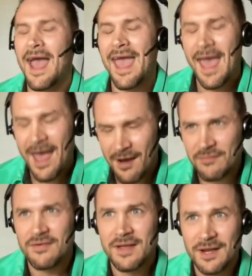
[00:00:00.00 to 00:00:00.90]
I
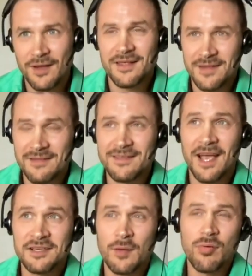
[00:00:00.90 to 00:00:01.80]
have. You know, that,
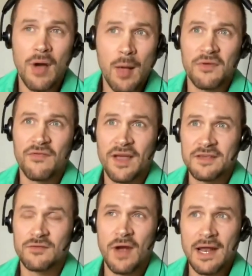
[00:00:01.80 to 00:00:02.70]
that's actually a problem we're
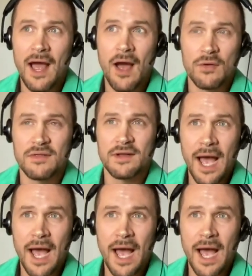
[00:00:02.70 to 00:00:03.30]
facing right now with